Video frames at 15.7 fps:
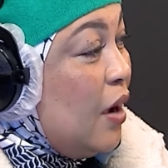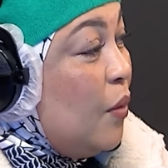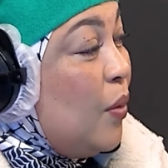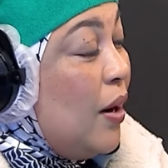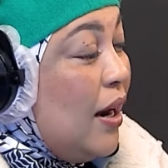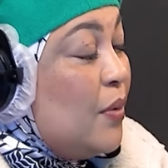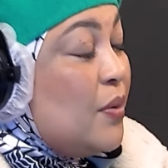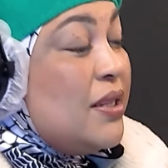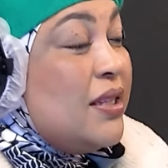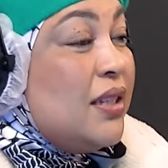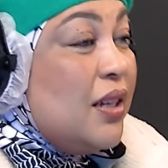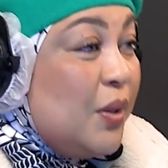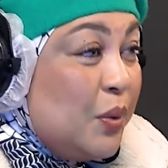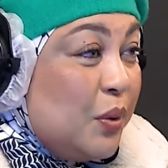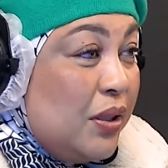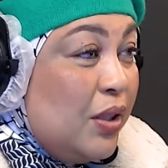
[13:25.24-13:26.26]
was
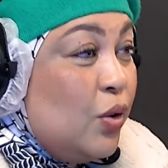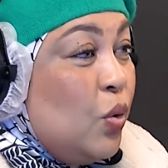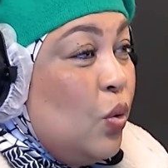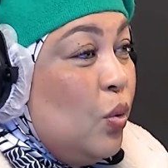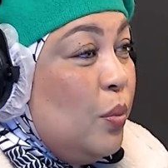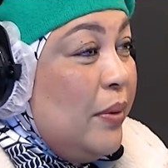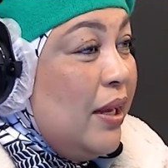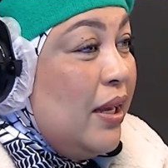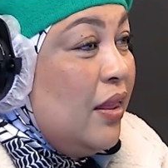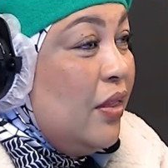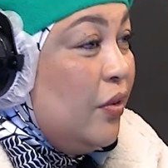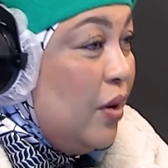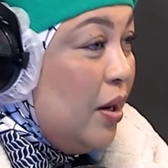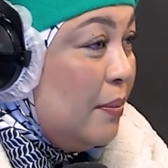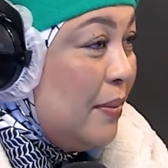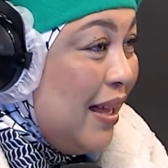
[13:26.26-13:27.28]
told he'll call me in
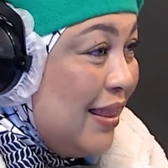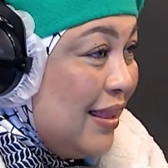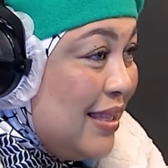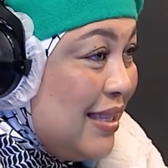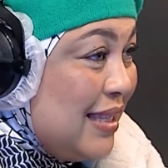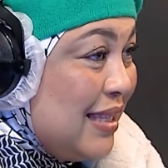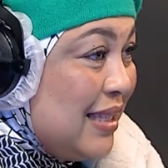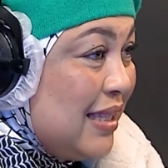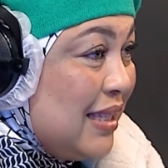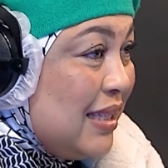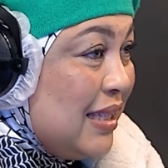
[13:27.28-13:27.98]
3 months.